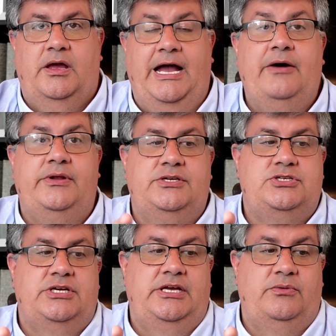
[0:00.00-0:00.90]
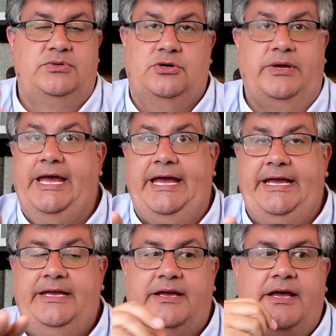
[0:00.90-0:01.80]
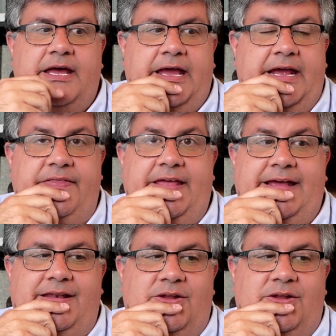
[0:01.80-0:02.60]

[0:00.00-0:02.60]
outage, it was okay. And then